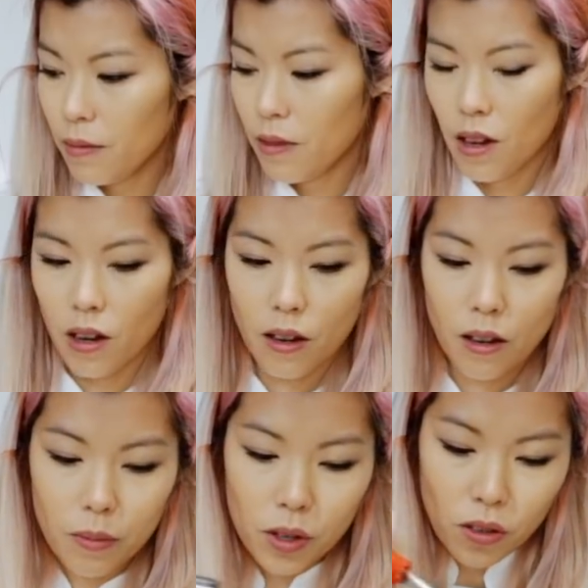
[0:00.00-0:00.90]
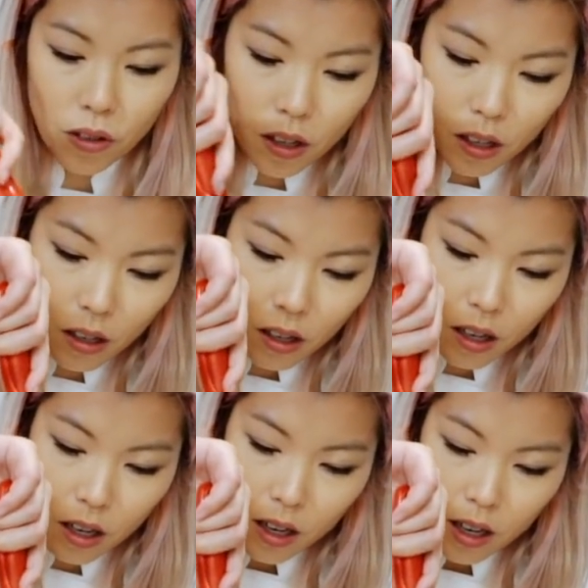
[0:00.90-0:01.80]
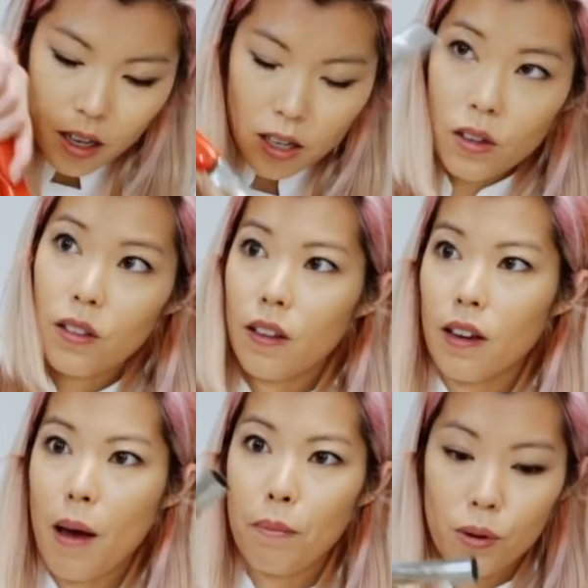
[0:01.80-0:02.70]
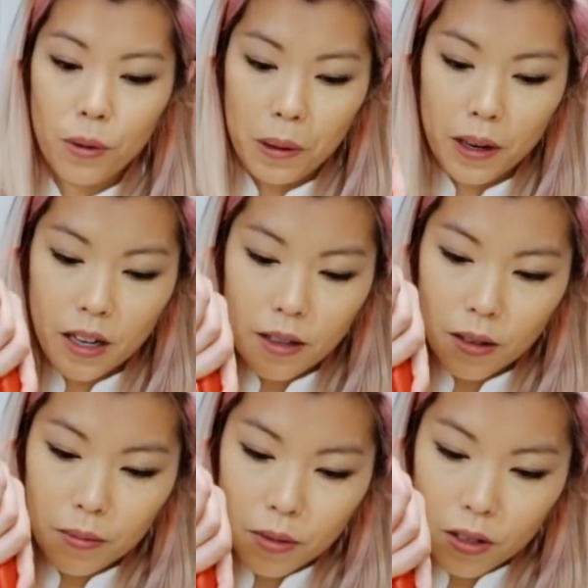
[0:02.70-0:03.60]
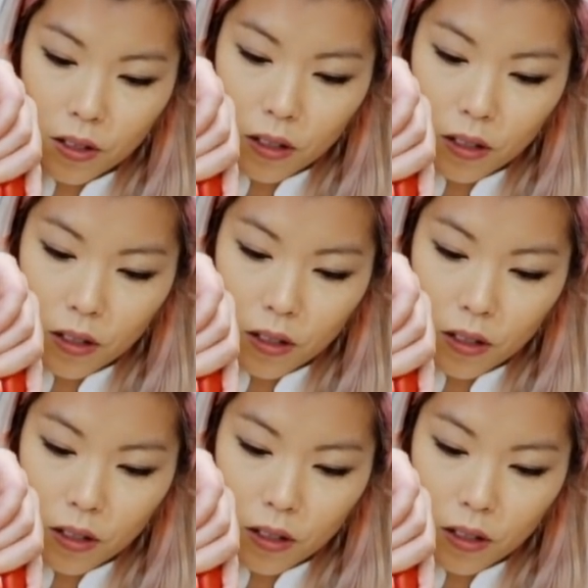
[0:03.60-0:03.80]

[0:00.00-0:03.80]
So I'm just gonna, using an apple corer, I'm just